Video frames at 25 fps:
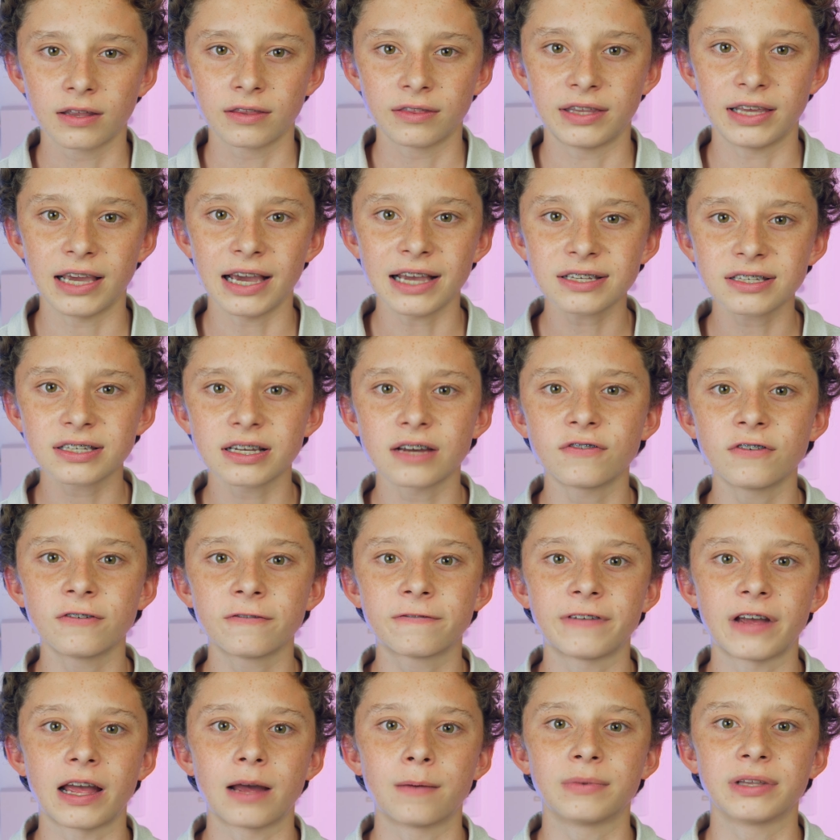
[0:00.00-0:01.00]
The S7
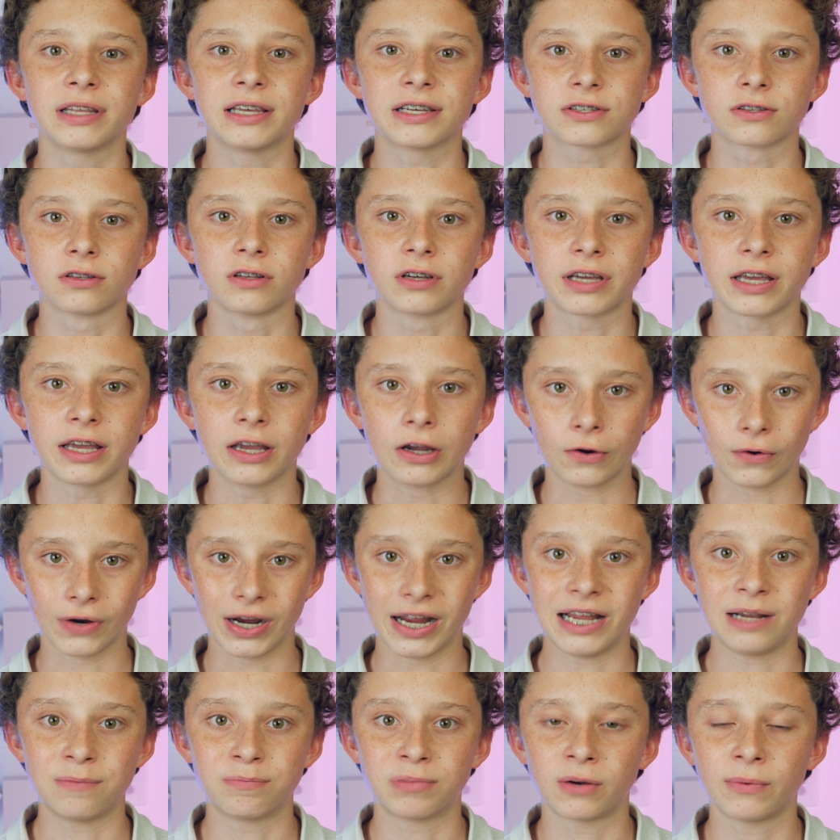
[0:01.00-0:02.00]
family is looking
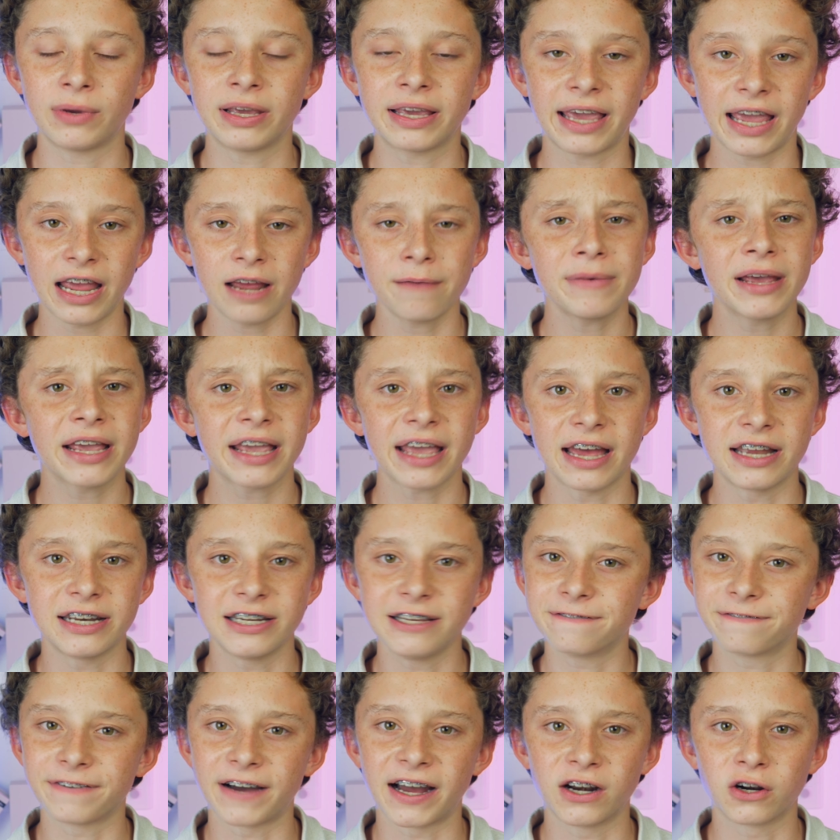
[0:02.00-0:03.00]
great, but we can't make
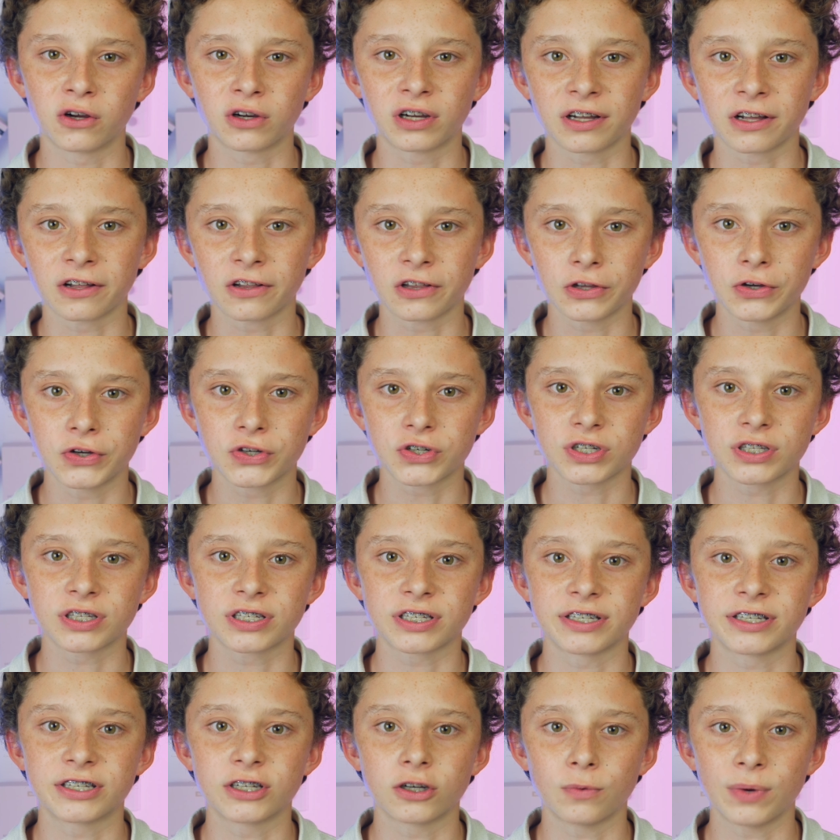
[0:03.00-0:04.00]
any final
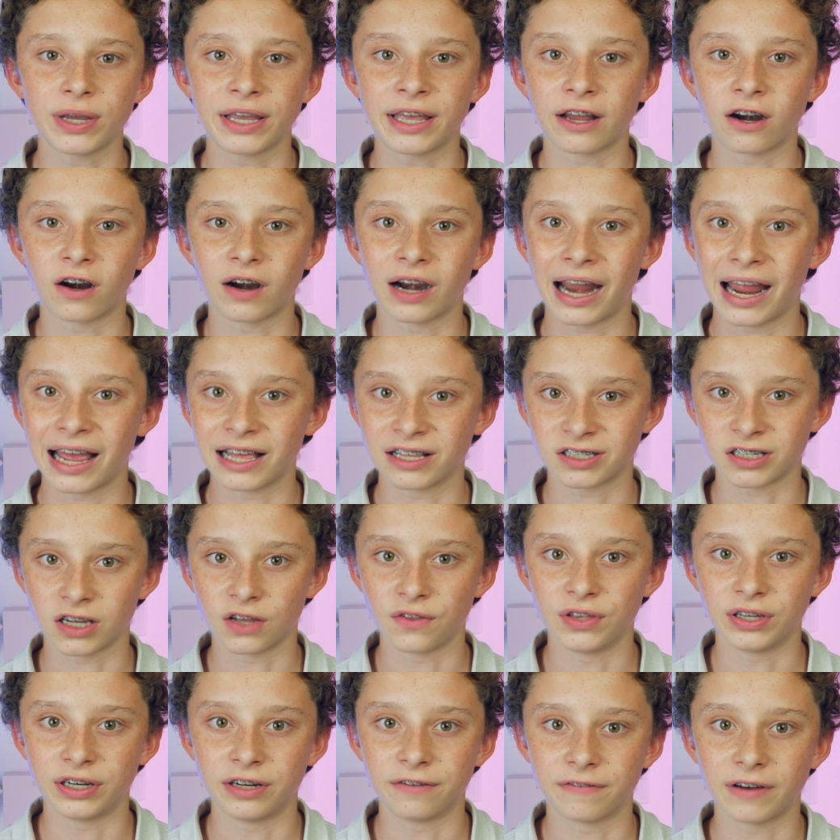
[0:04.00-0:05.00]
conclusions until we get our hands
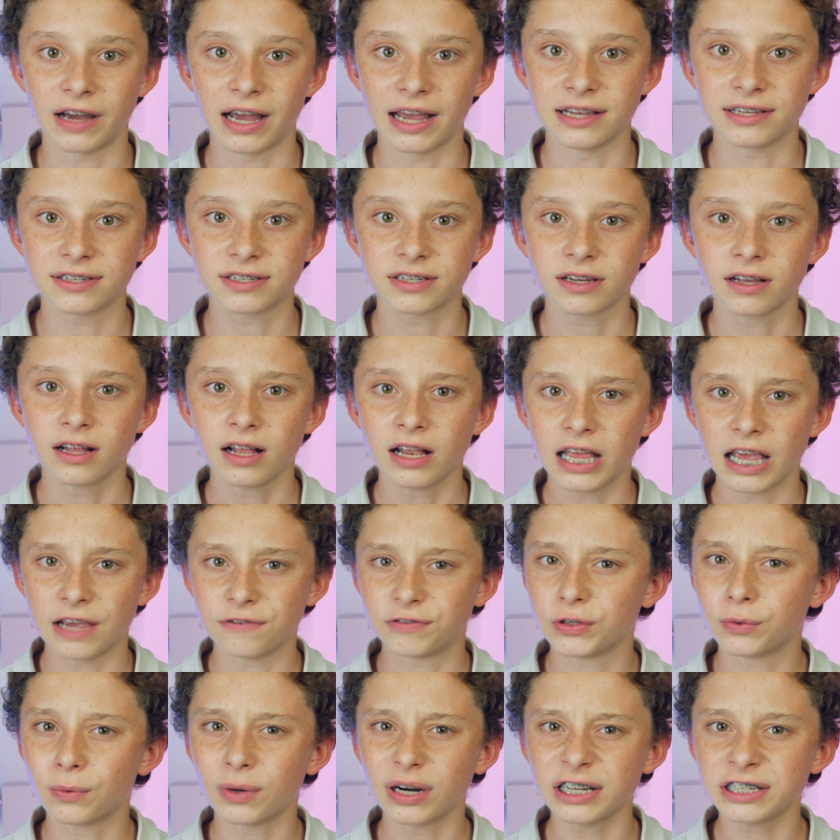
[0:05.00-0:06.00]
on the device.
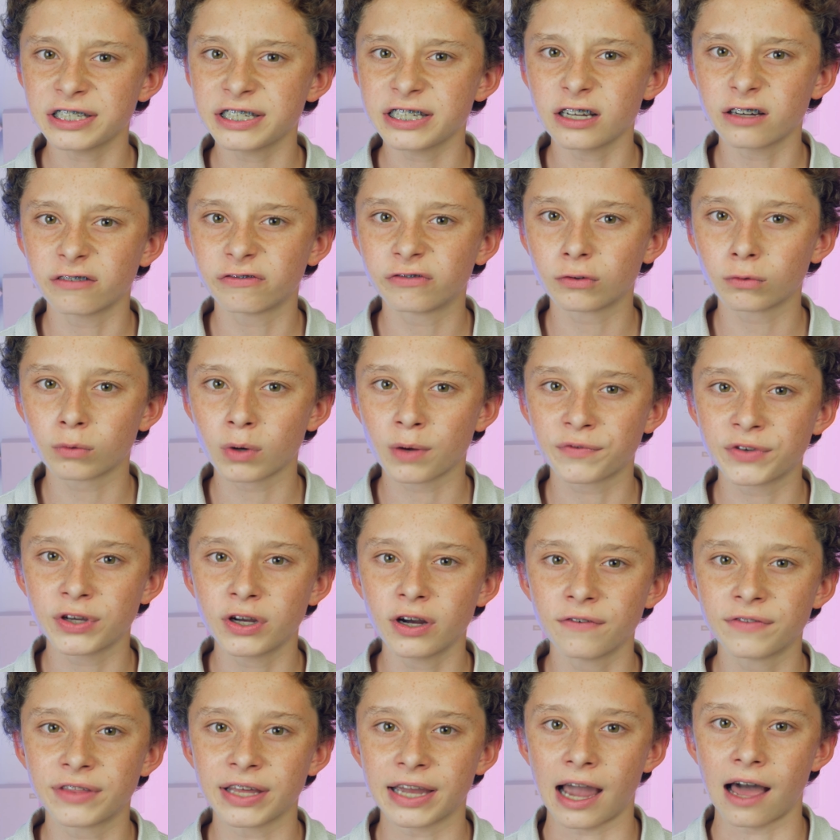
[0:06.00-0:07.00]
If you want to see a full
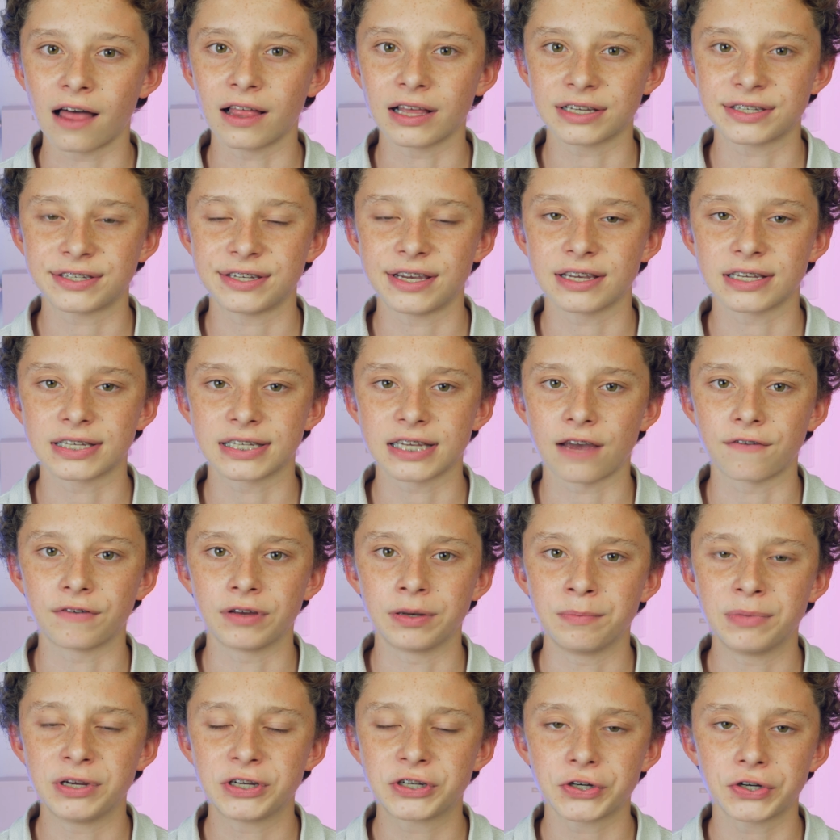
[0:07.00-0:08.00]
review of the Galaxy
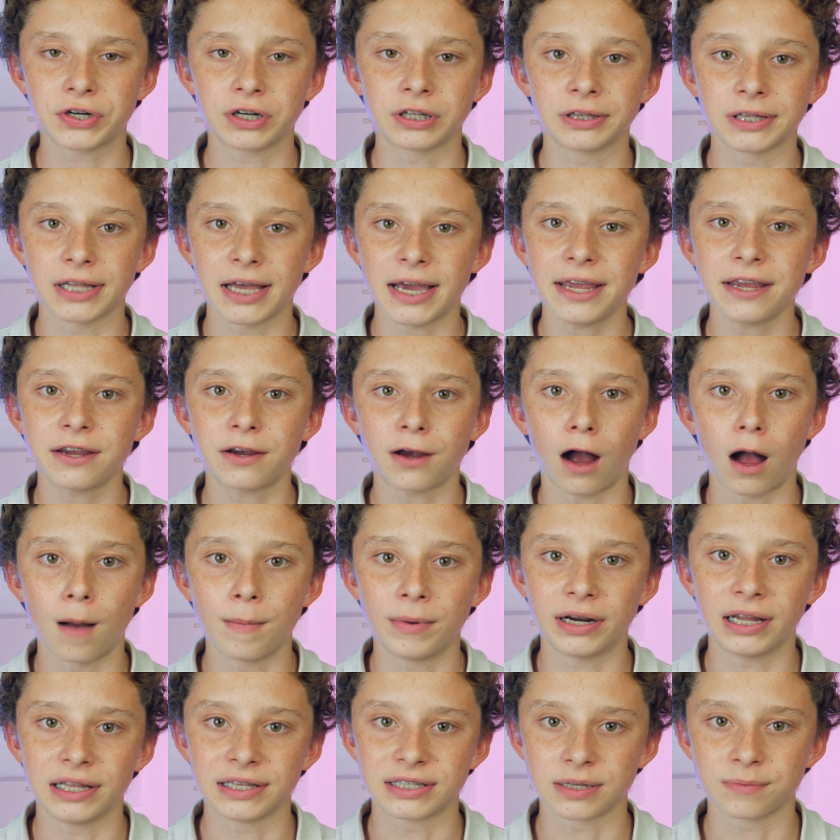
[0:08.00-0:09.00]
S7, be sure to like,
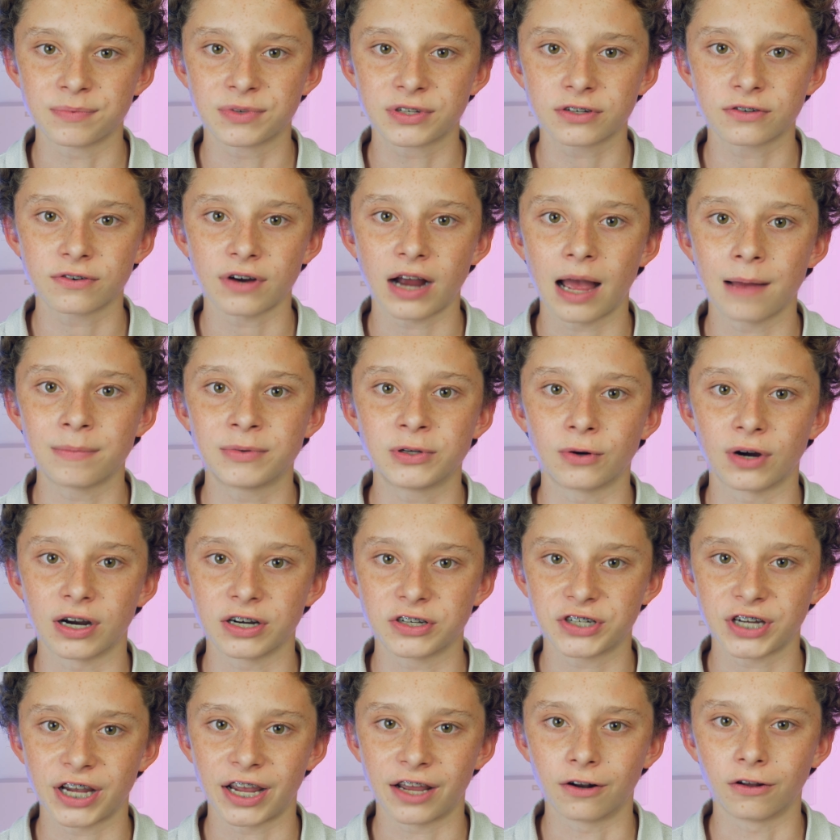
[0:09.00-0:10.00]
comment, and subscribe to our
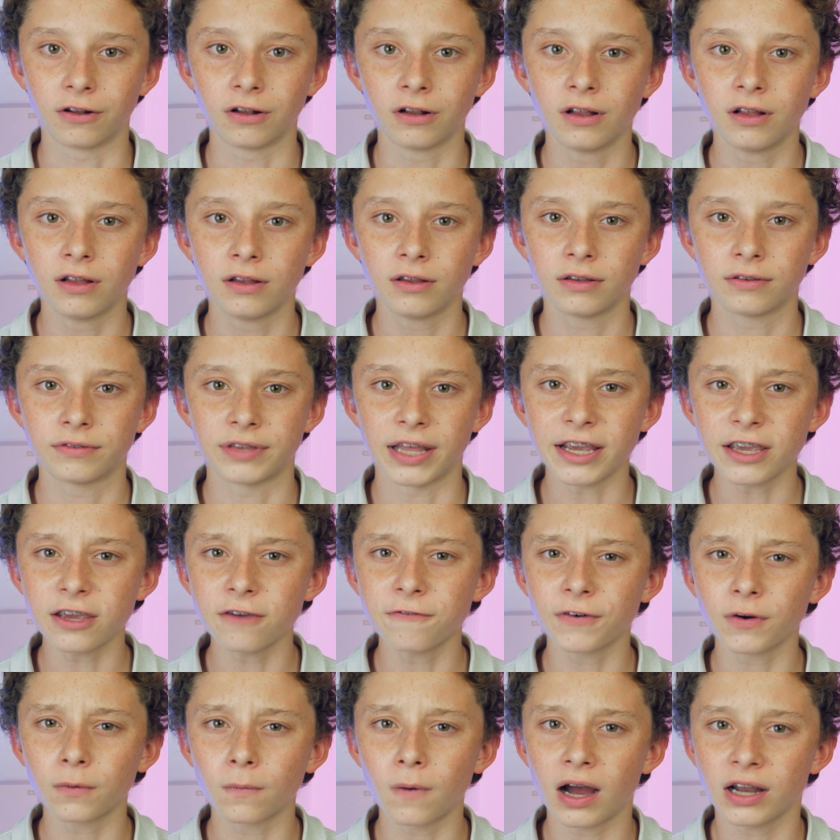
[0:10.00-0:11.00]
channel. Thank you
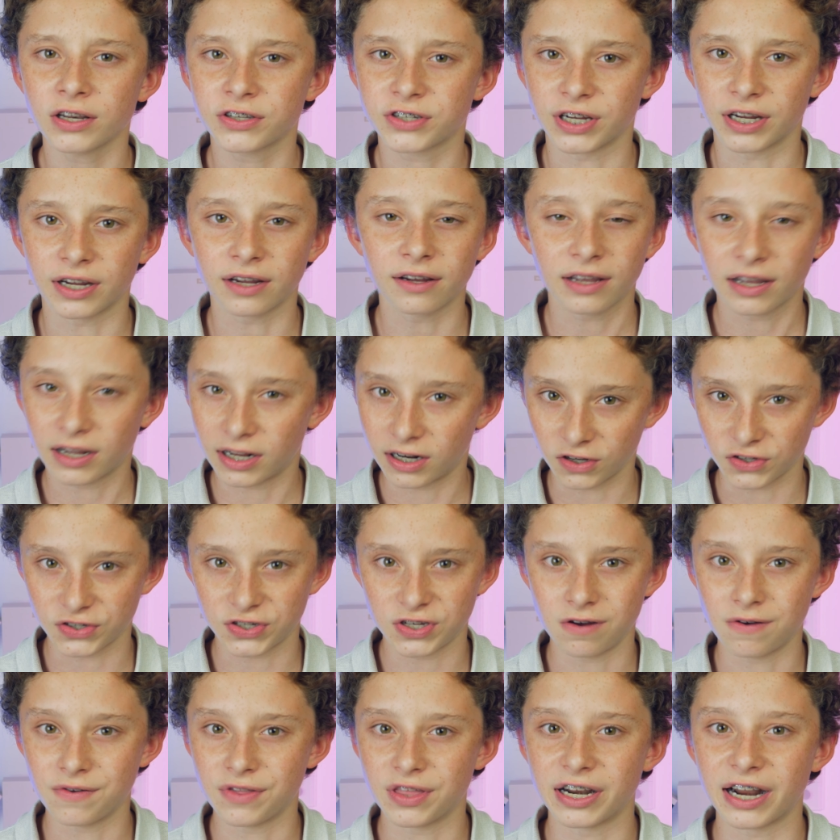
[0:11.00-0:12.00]
for watching, and I'll
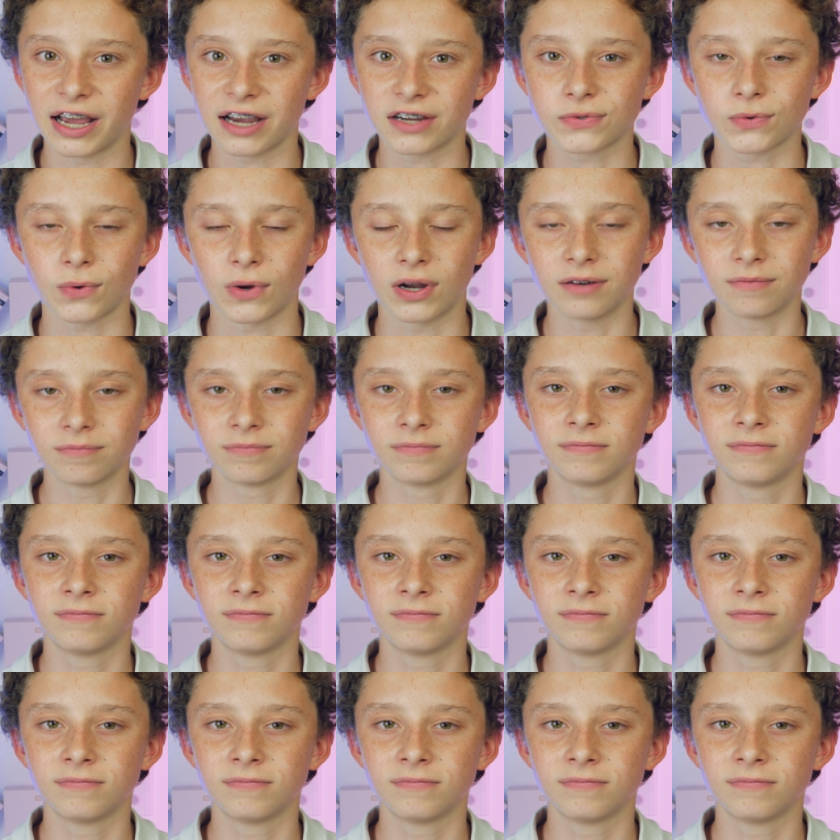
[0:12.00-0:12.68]
see you in the next one.